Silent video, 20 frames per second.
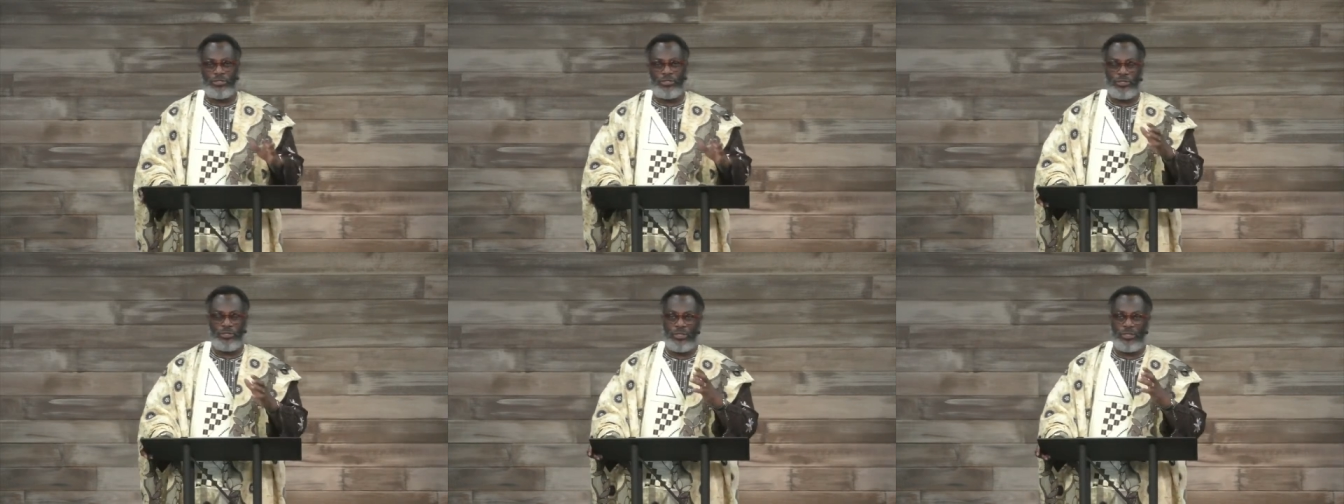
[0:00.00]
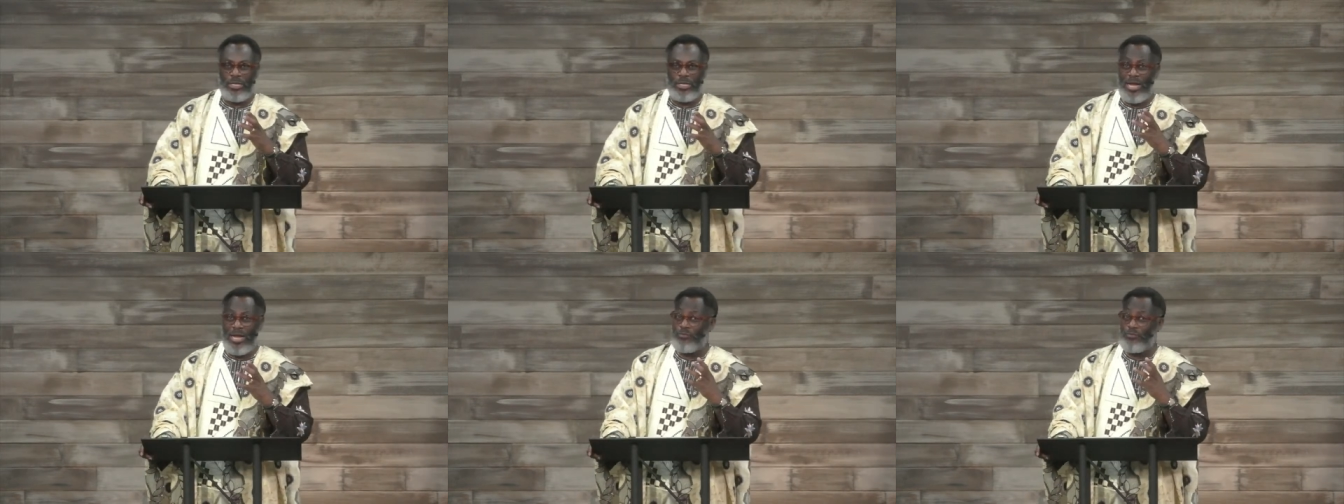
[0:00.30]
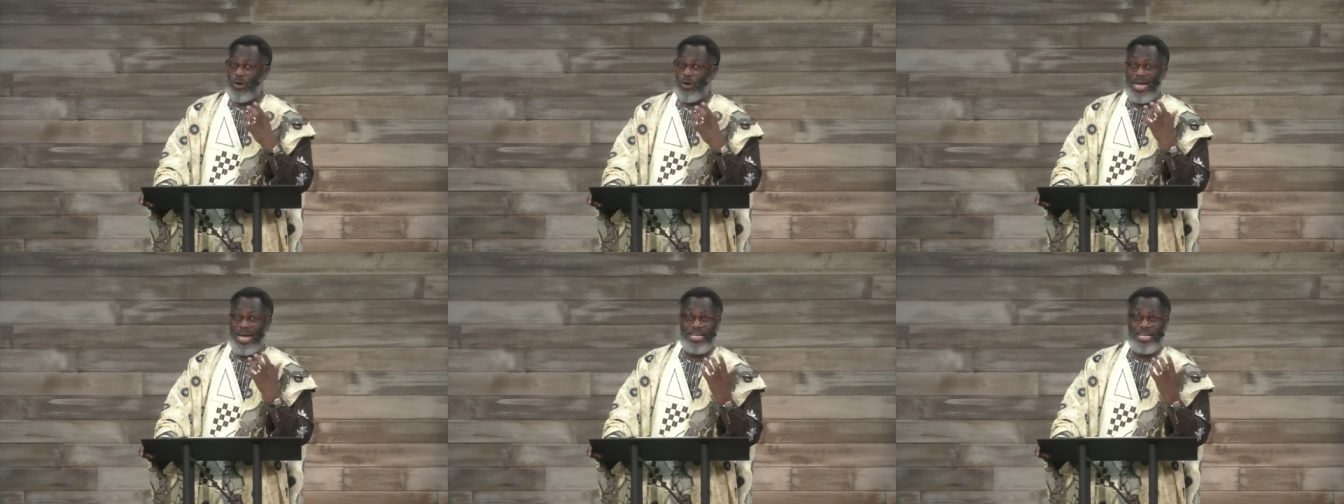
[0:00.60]
should have
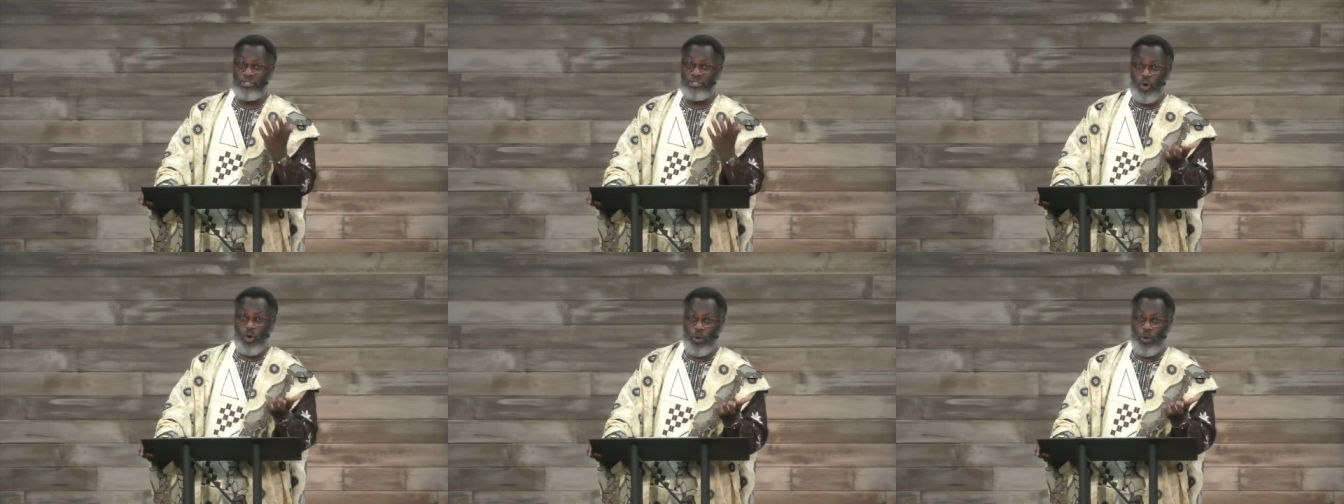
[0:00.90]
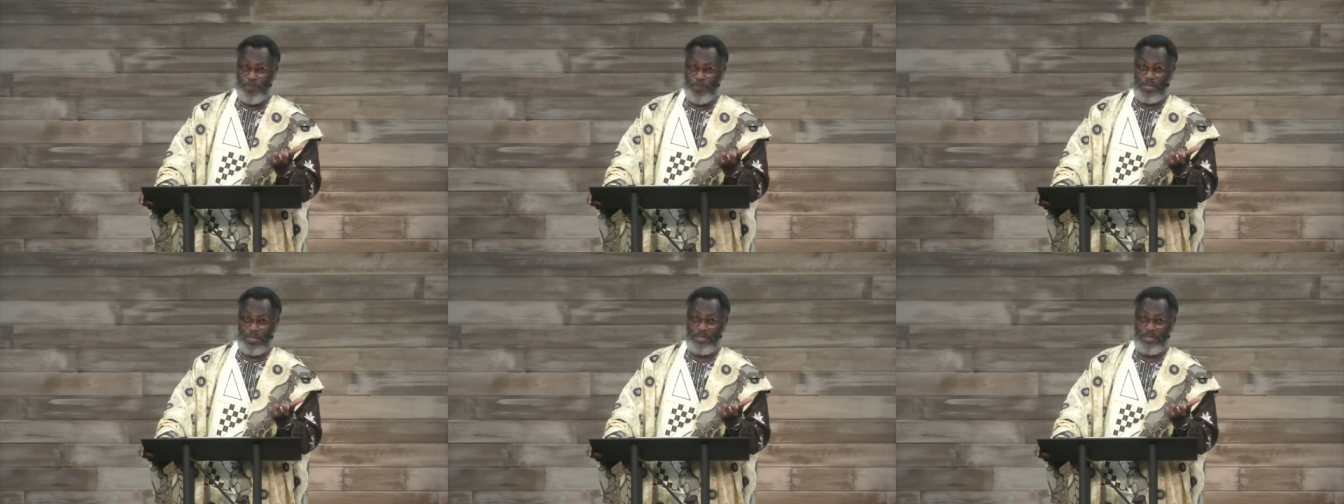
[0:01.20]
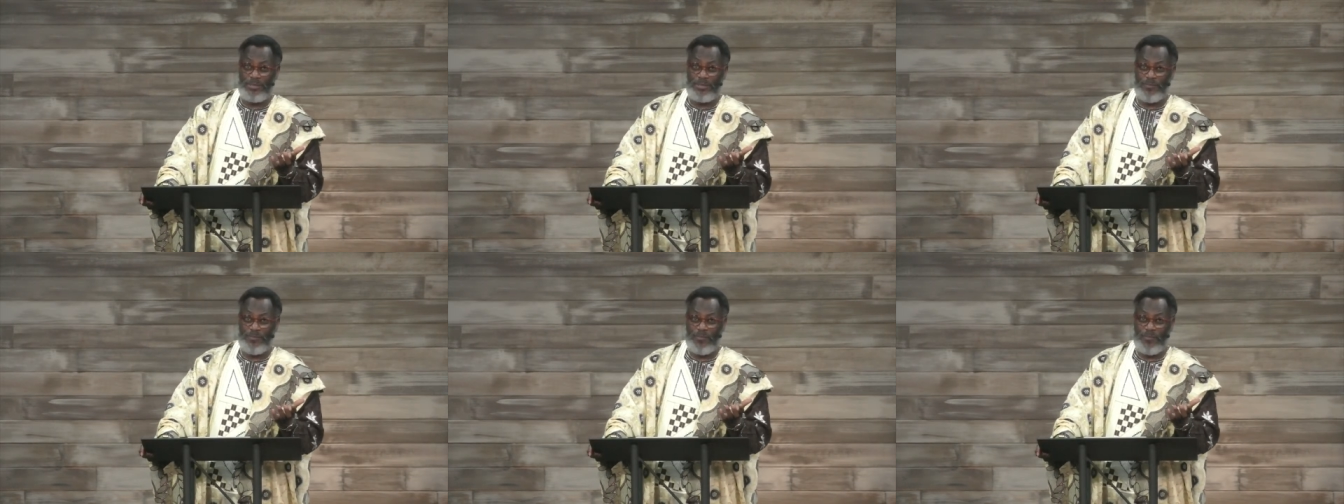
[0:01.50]
your eyes
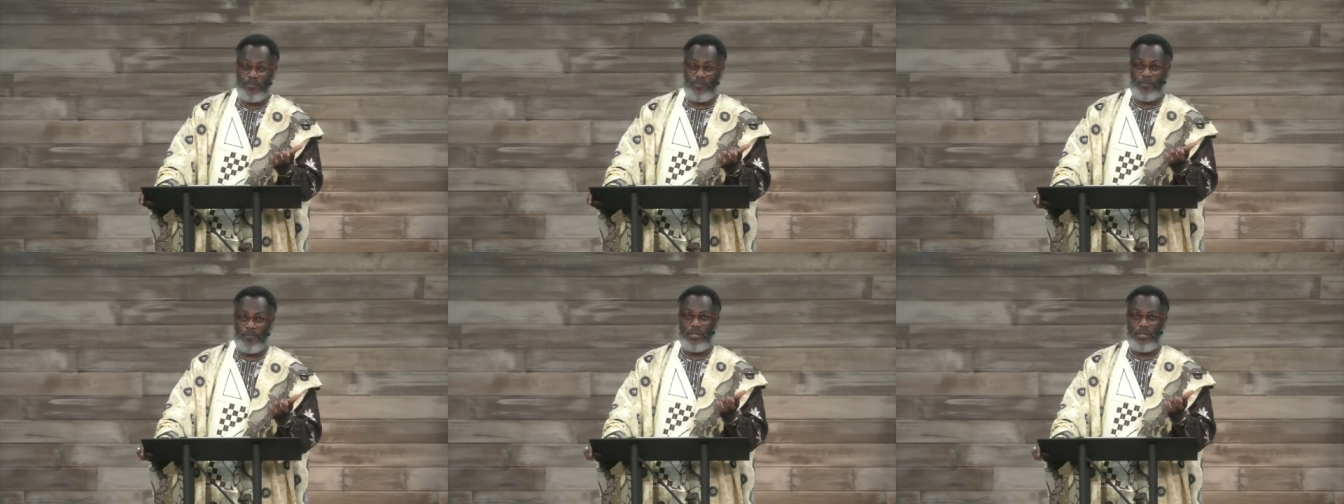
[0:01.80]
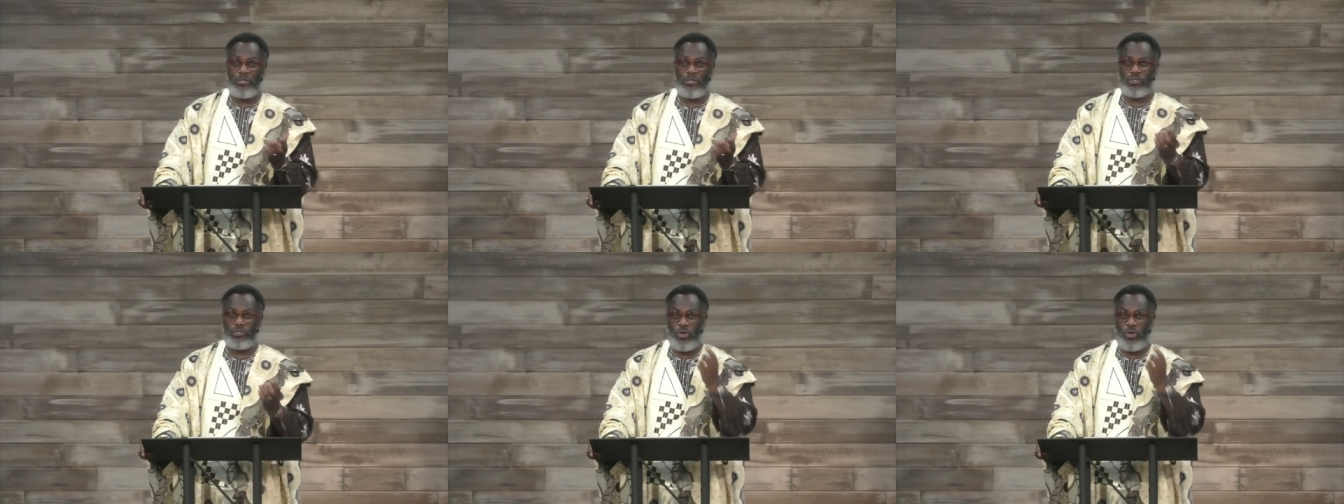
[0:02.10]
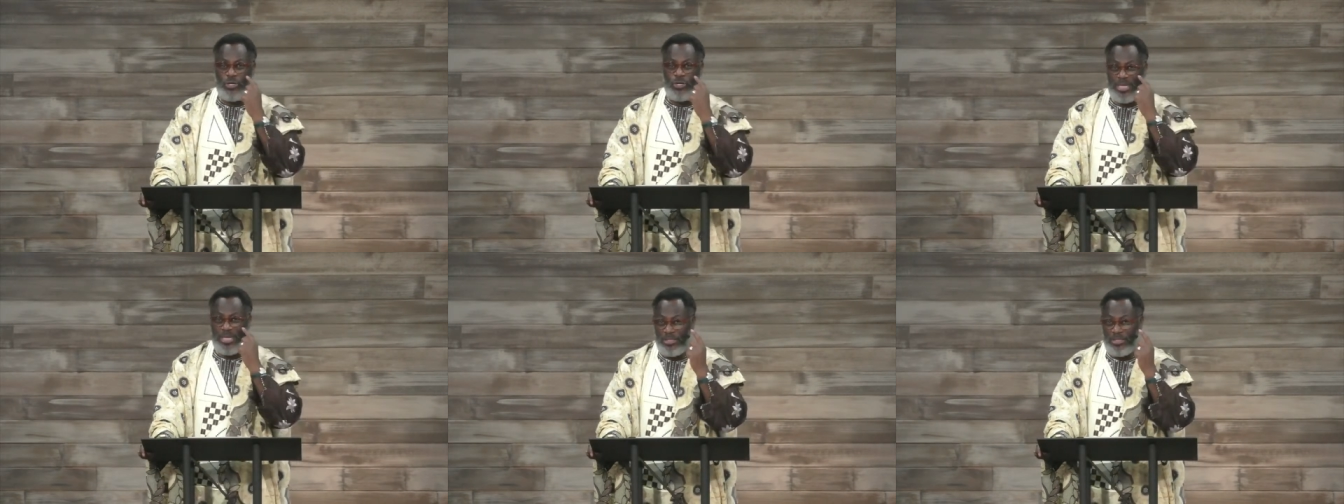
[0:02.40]
open so
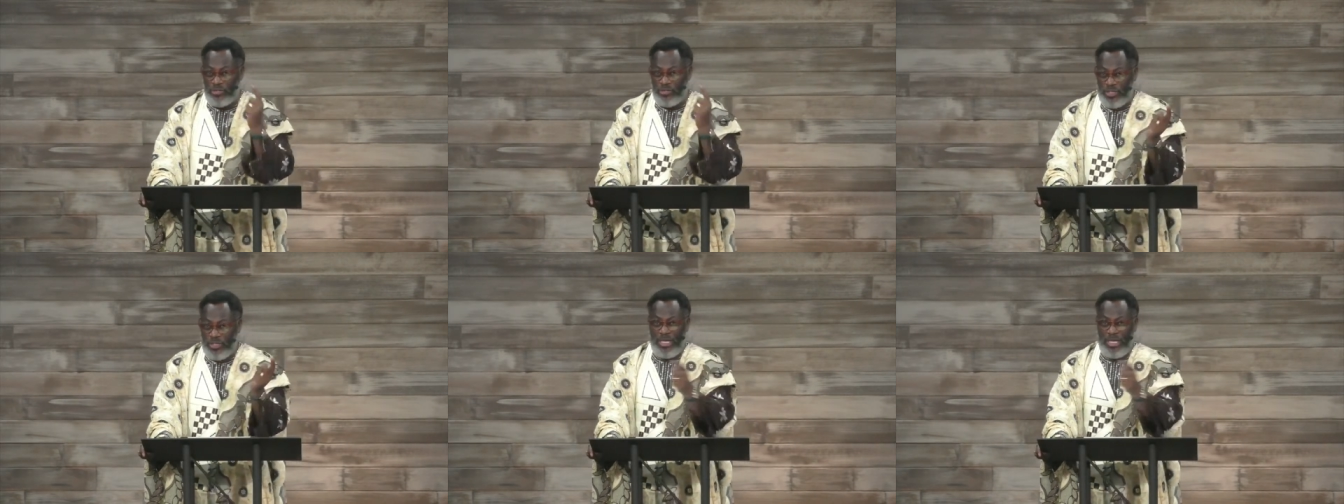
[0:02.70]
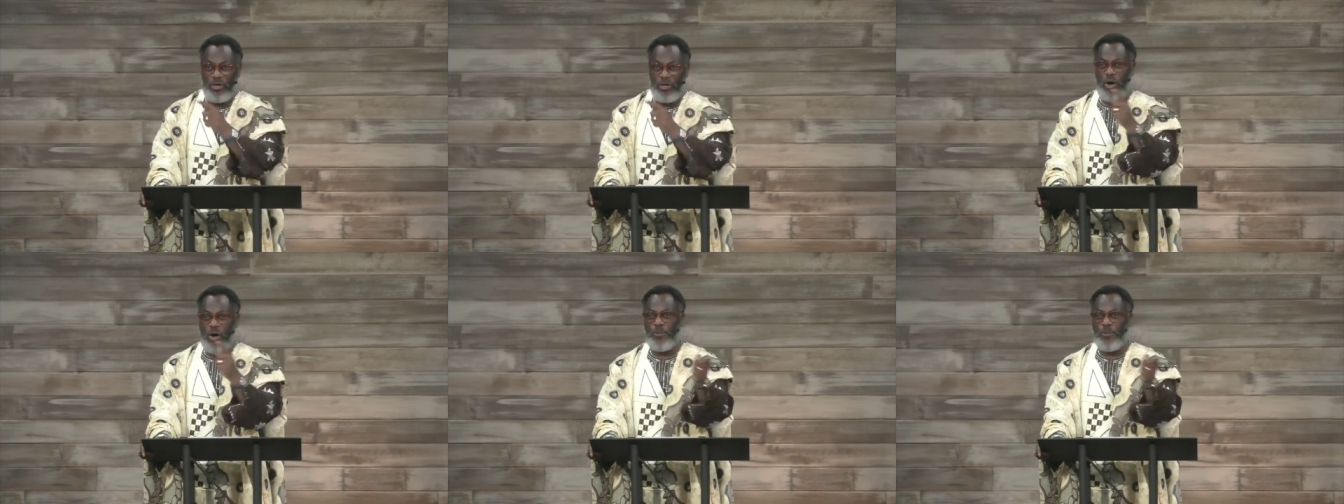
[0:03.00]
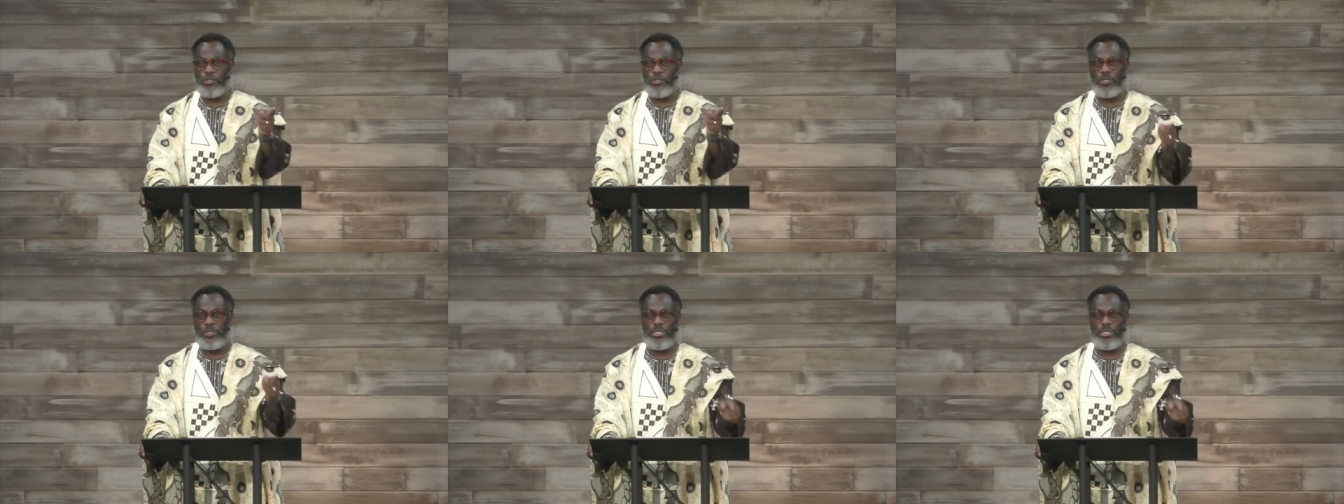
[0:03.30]
you can see
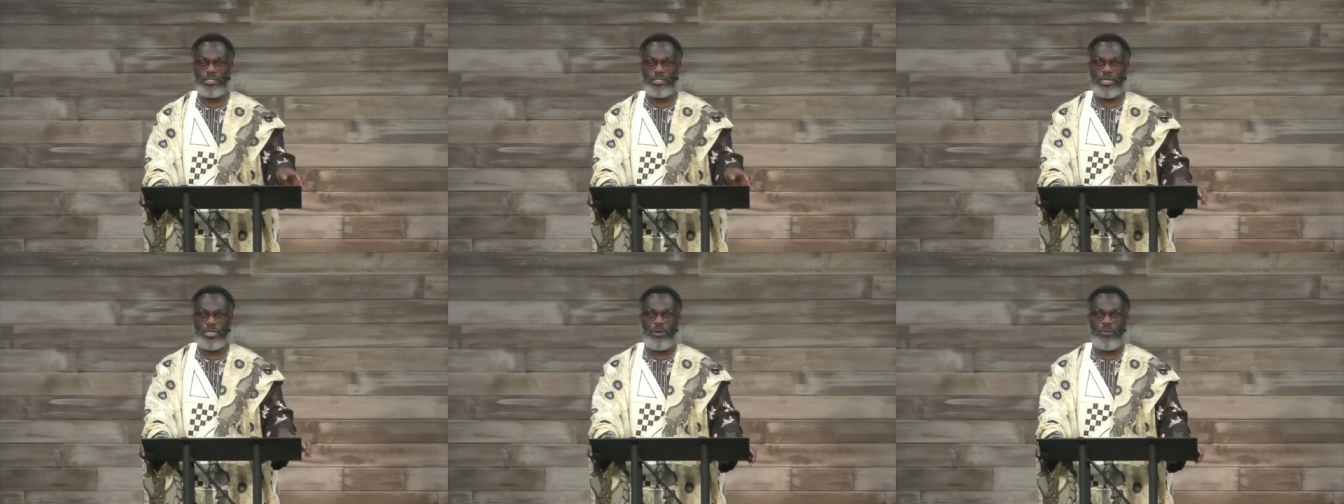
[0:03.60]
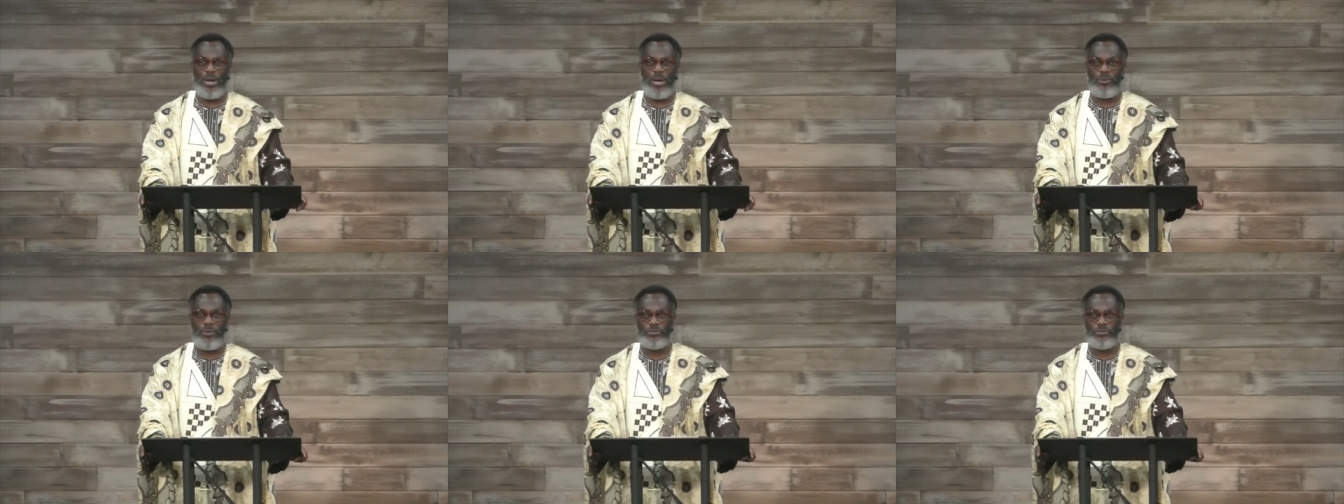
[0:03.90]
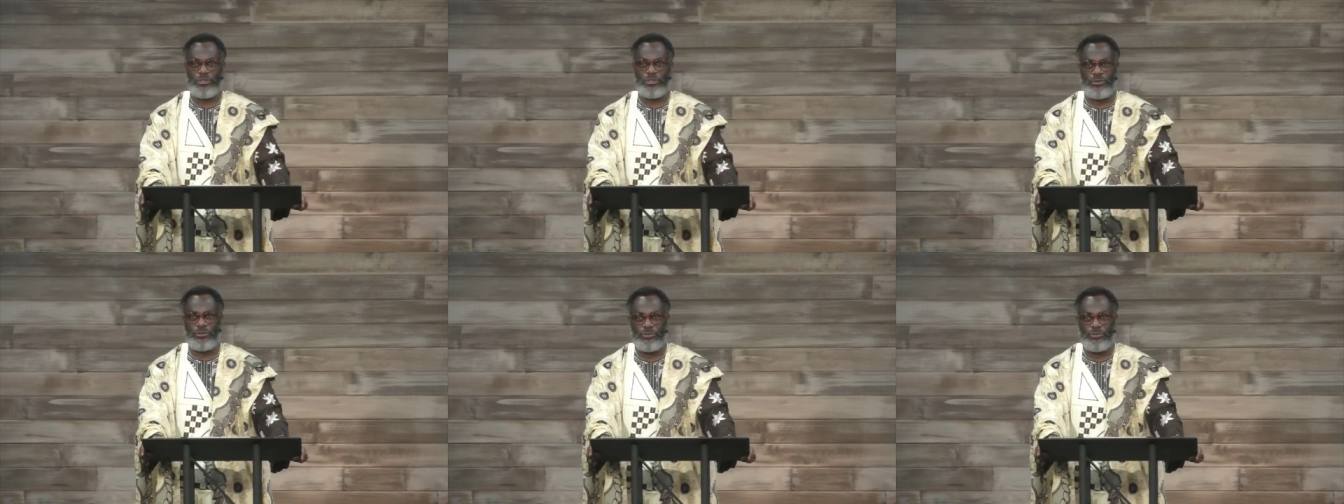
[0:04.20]
opportunities around
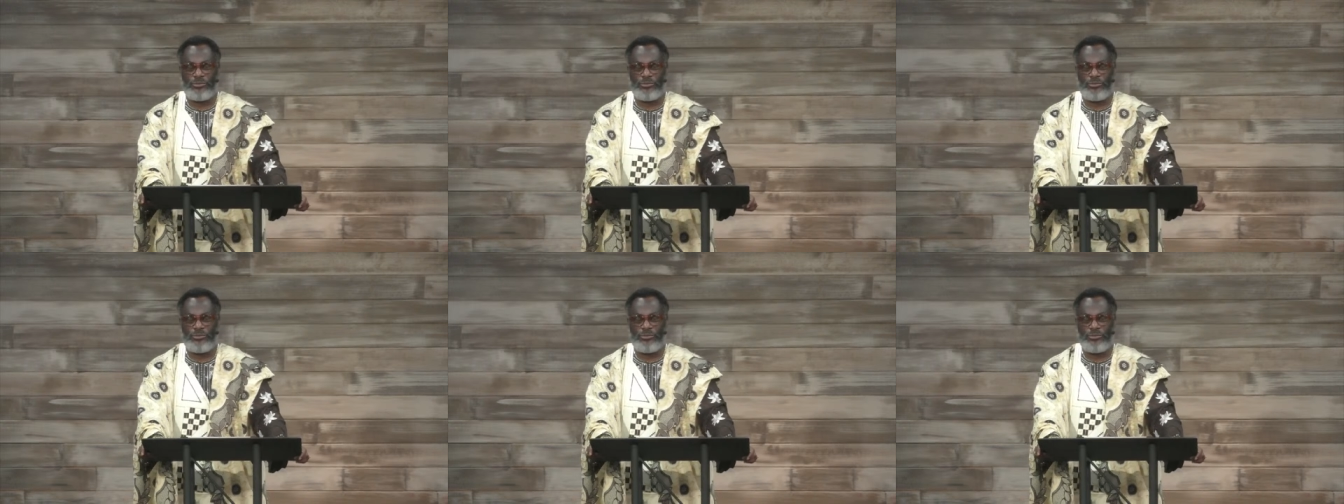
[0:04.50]
you.